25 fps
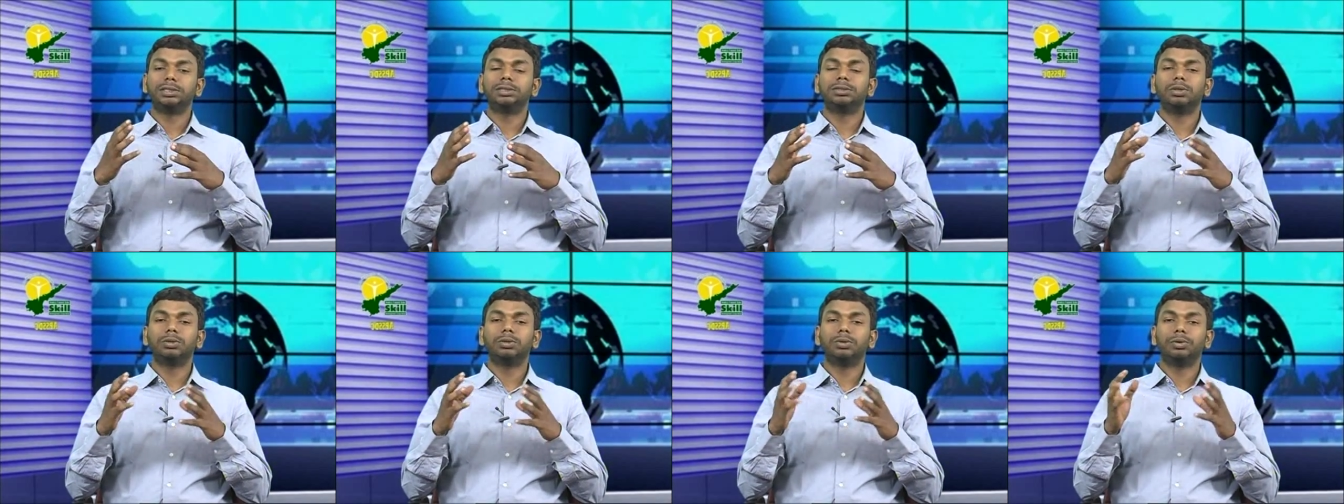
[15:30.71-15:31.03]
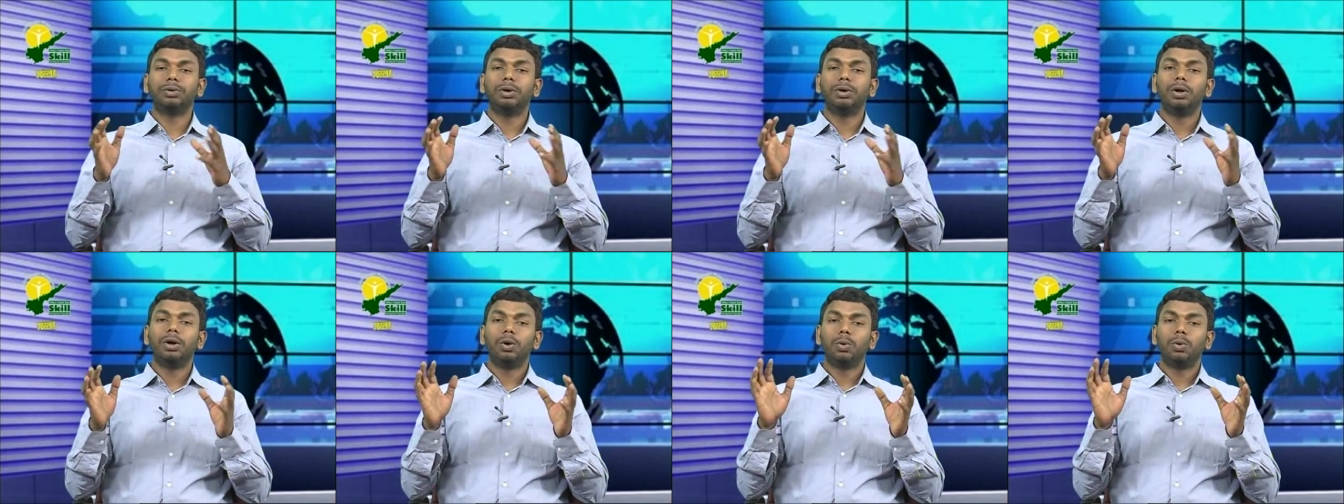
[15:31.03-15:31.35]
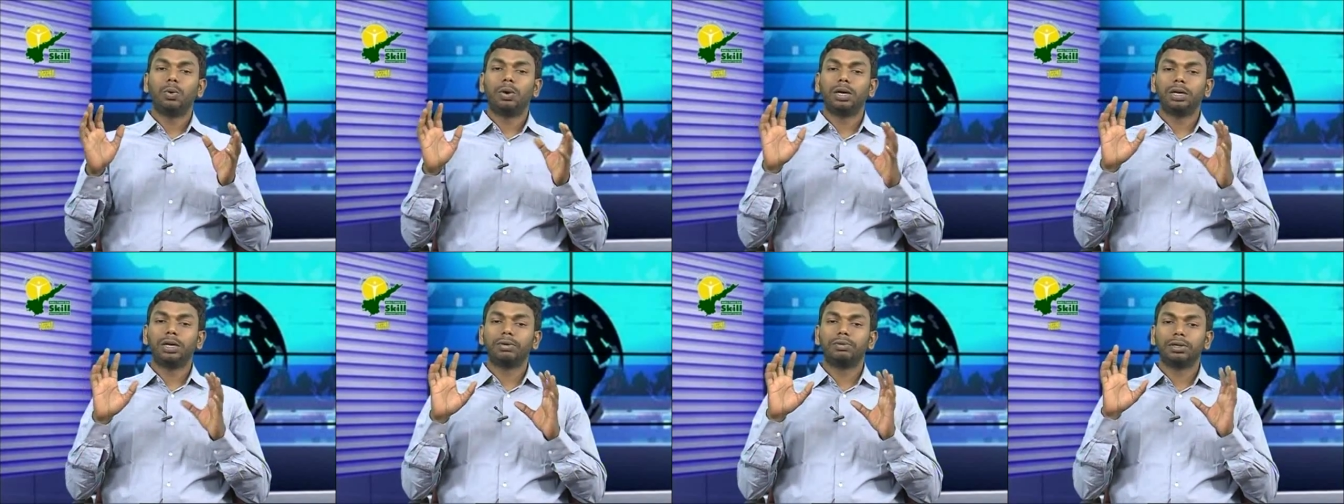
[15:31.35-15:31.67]
So
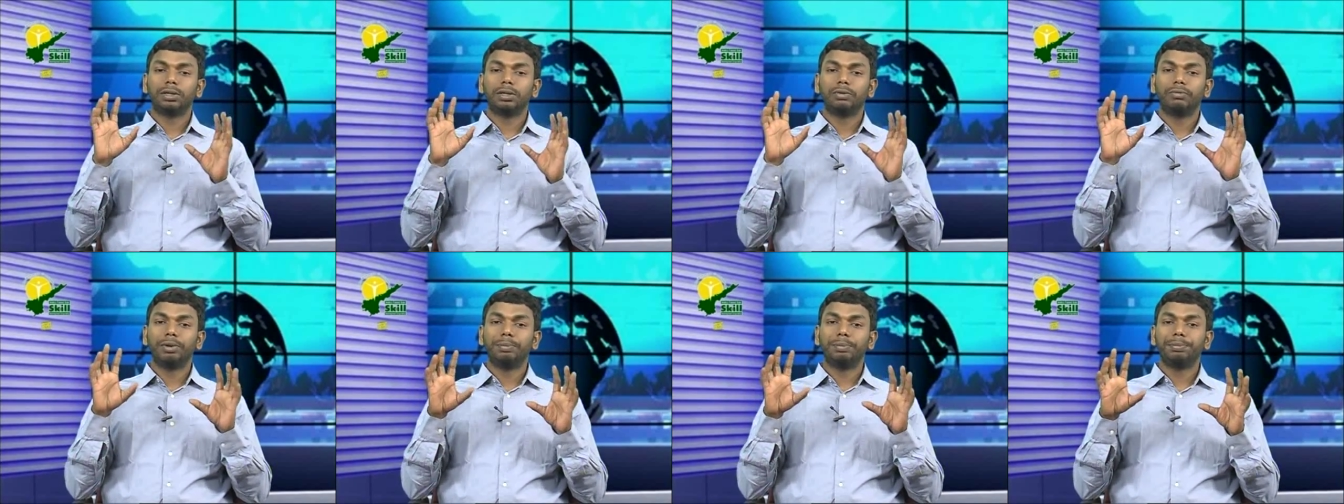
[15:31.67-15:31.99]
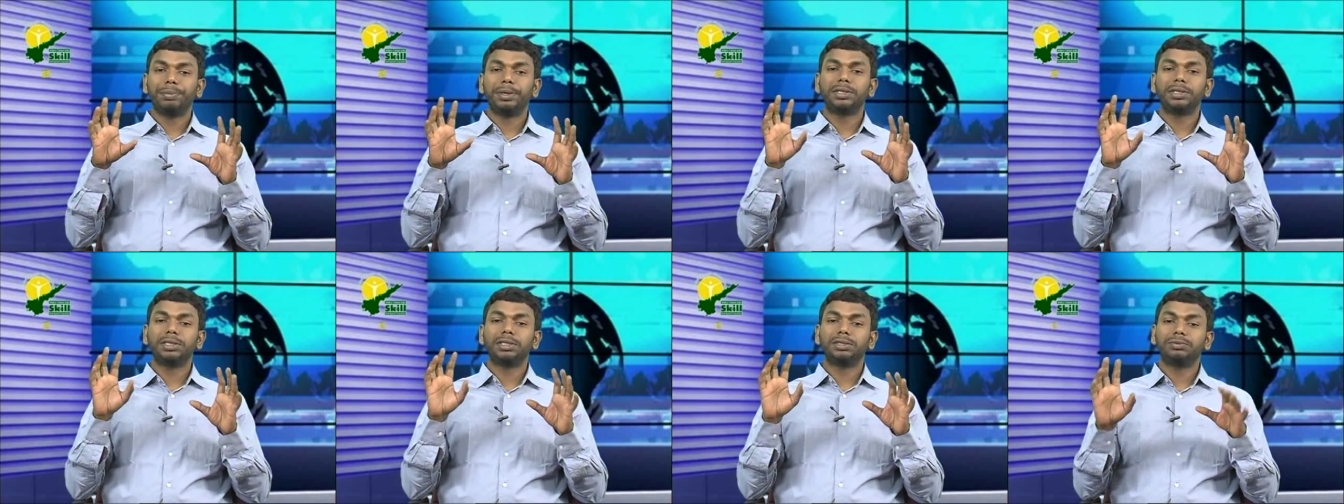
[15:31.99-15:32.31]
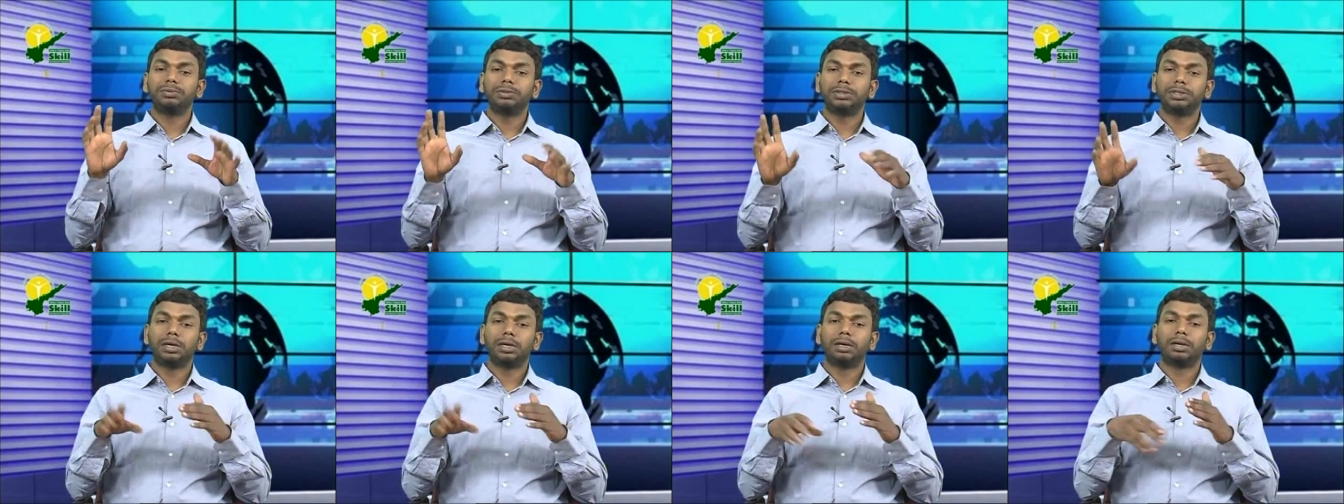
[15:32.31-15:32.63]
whatever the web pages
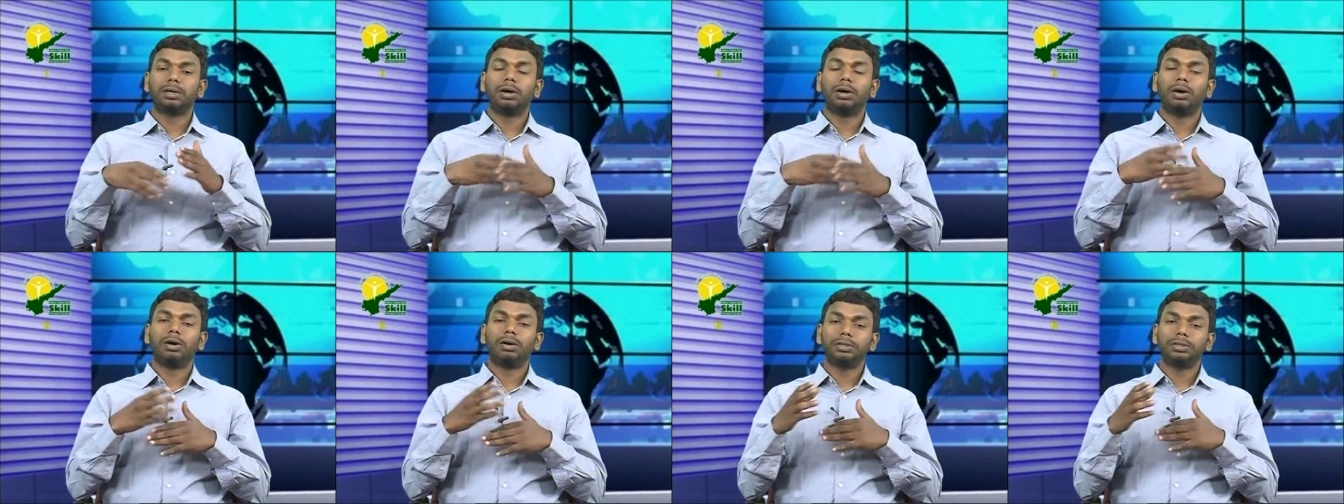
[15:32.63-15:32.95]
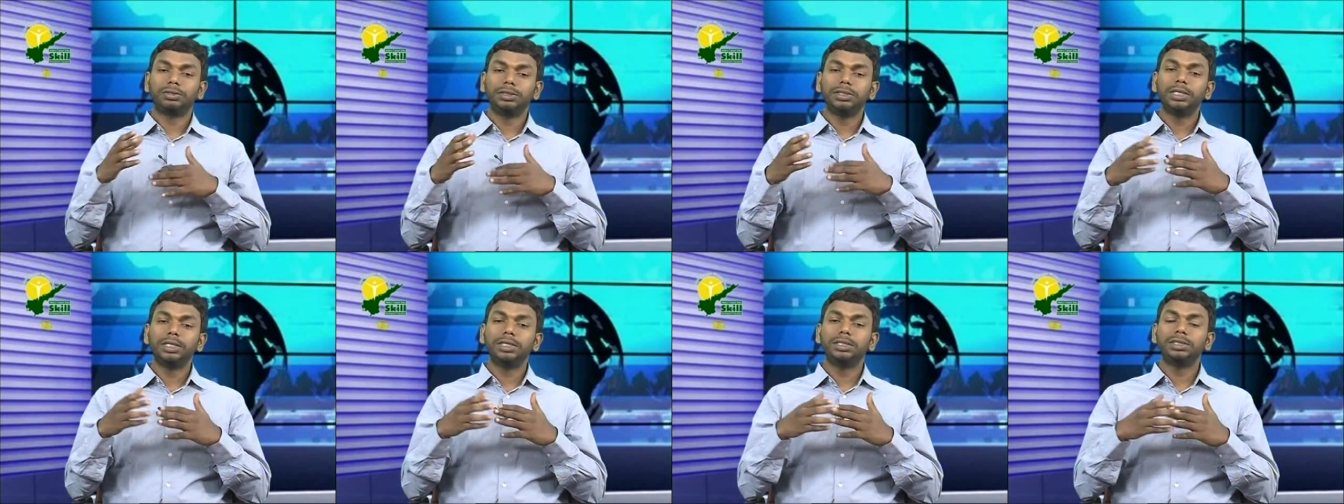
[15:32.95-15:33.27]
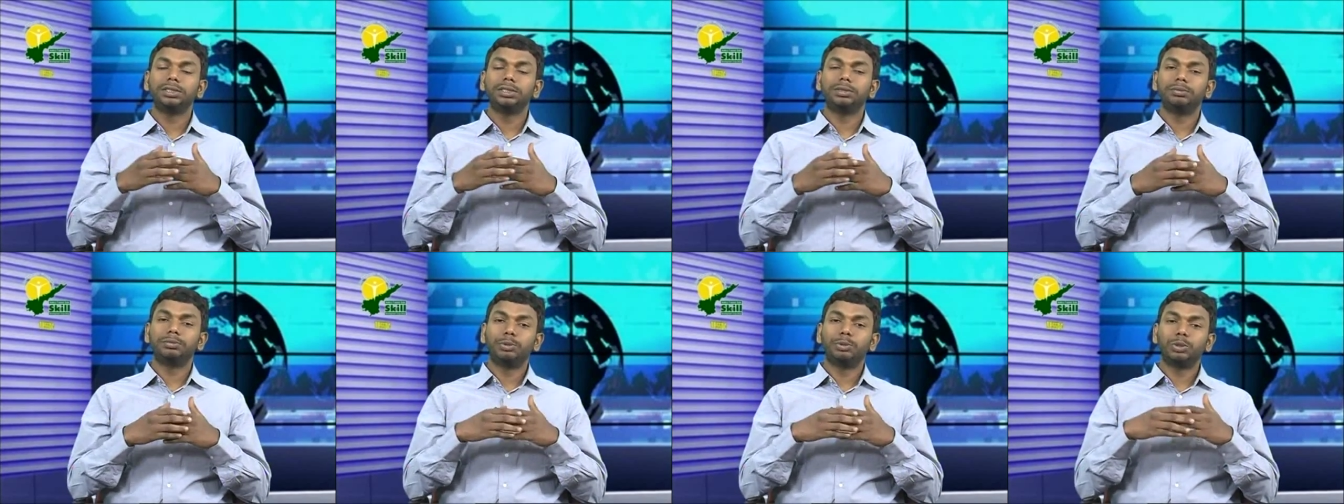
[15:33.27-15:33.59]
which are
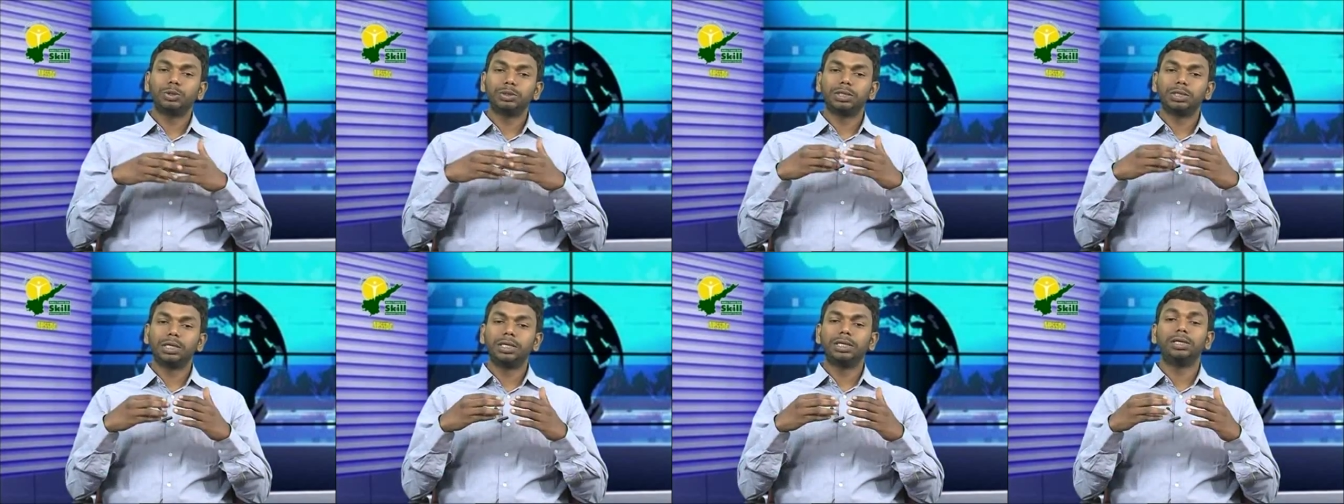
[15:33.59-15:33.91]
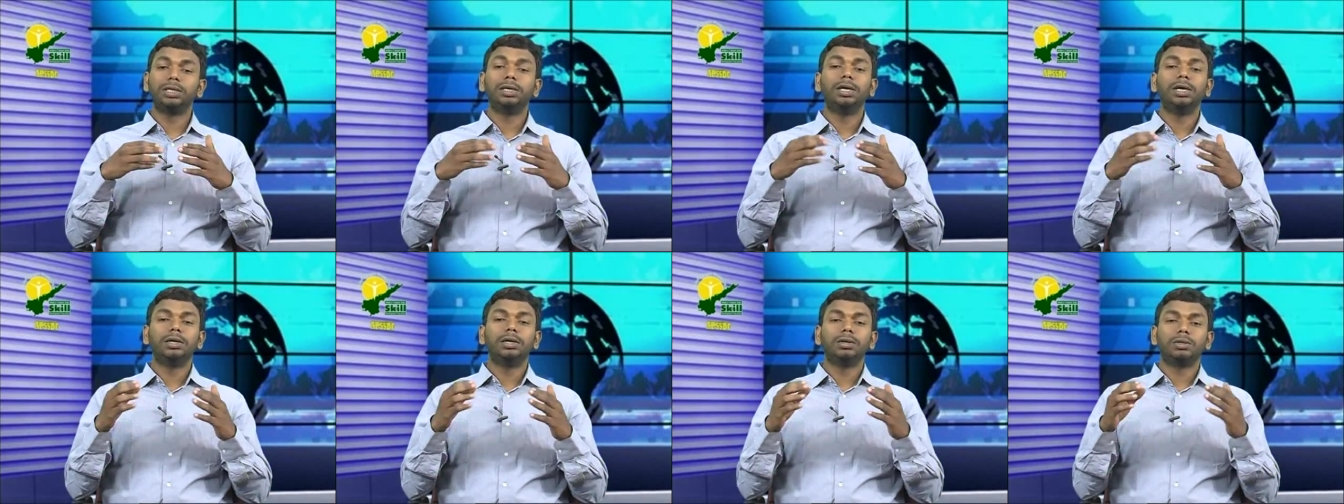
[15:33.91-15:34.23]
changed mostly,